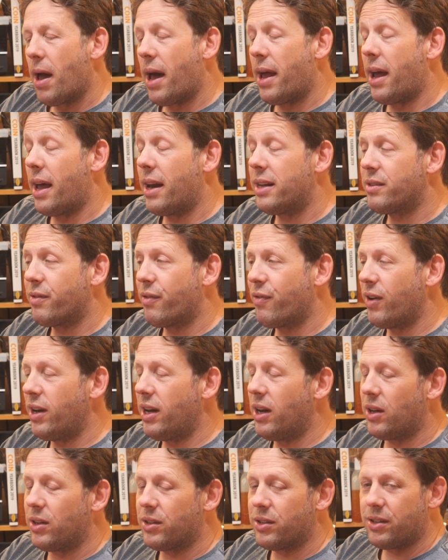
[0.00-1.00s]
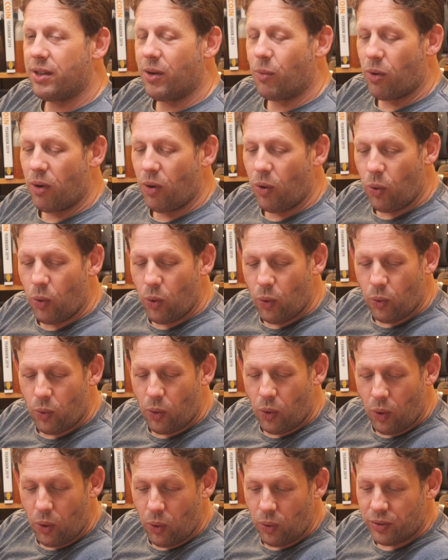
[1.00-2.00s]
And as a freelancer, we're
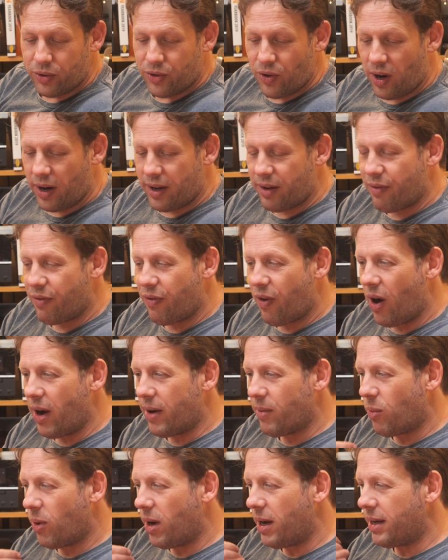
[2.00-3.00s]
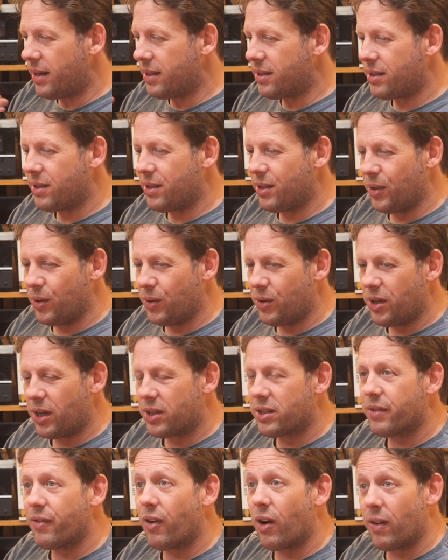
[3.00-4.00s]
all trying to find ways to
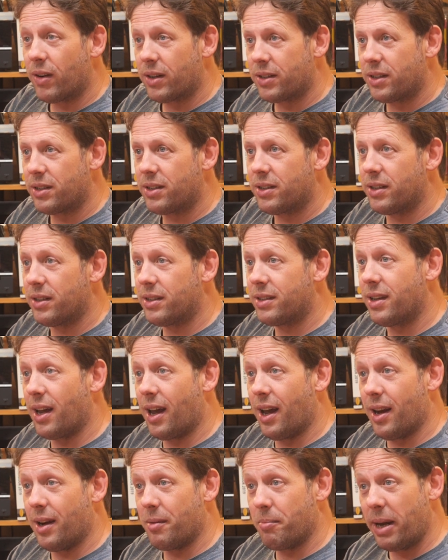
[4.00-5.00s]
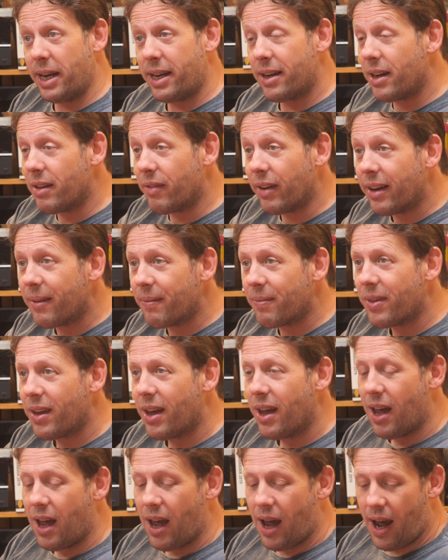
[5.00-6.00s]
justify our existence and make a living.
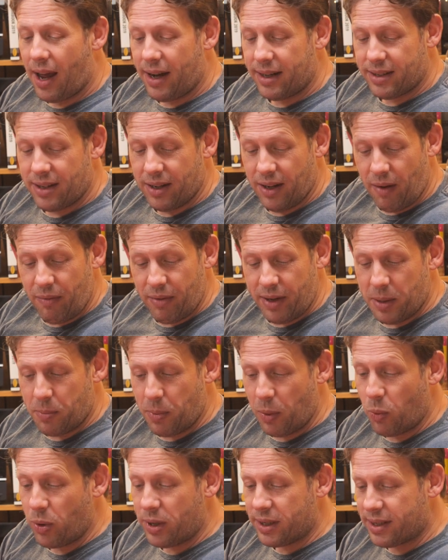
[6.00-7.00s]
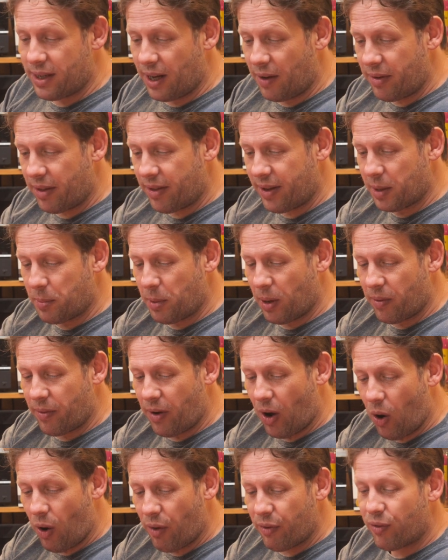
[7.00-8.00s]
And it's a lovely thing to be able
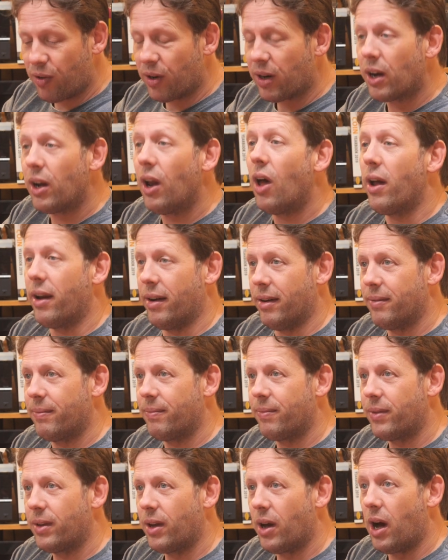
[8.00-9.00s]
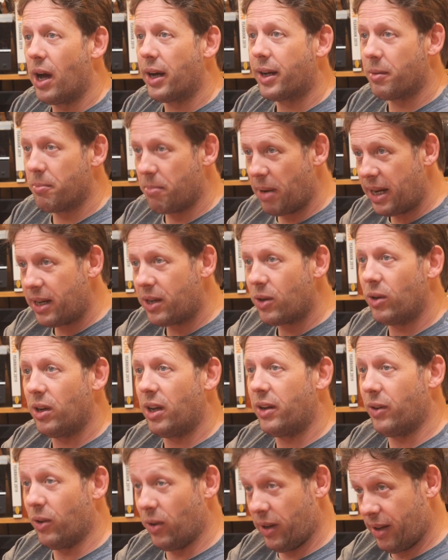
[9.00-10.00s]
to offer a client. I can make your
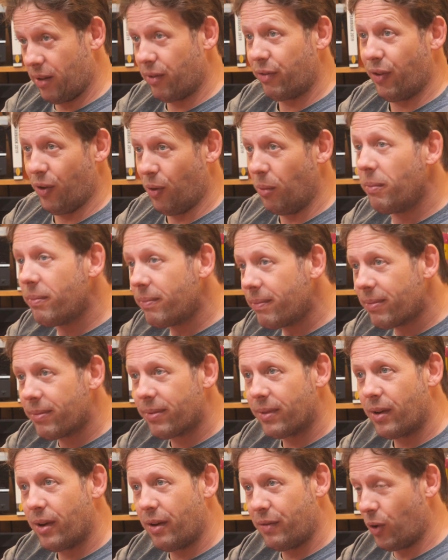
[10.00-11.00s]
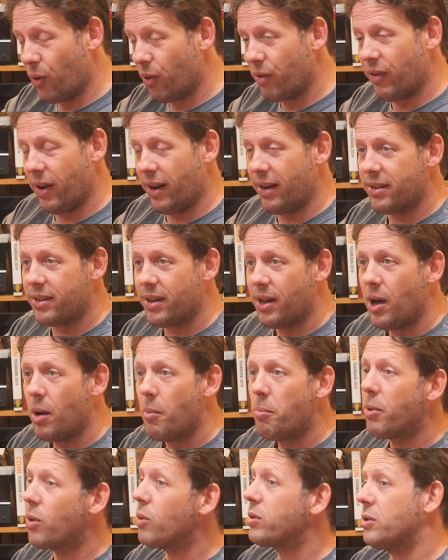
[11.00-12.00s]
little film of your event,
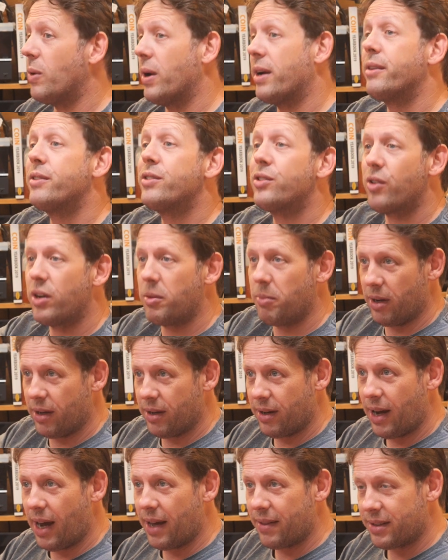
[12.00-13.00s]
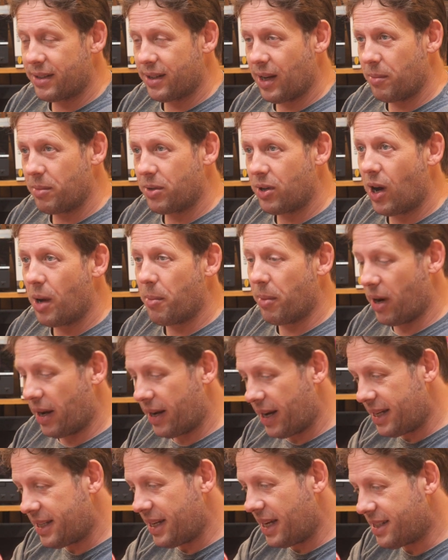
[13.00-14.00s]
but also I can stream it at the same time. And
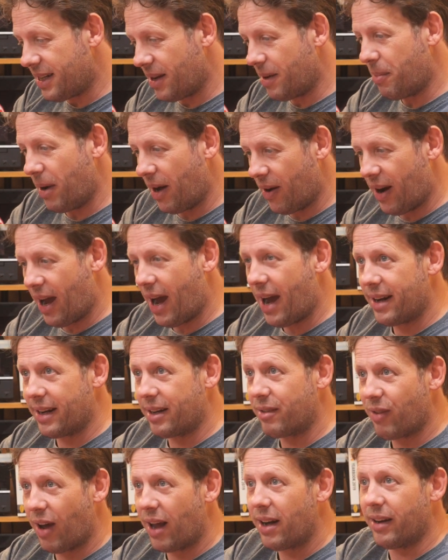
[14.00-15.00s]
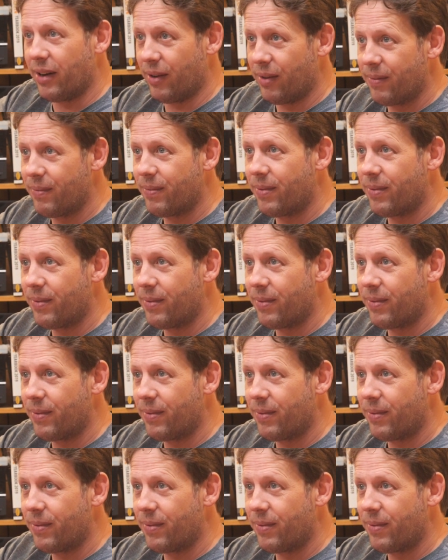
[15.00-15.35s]
it's about adding value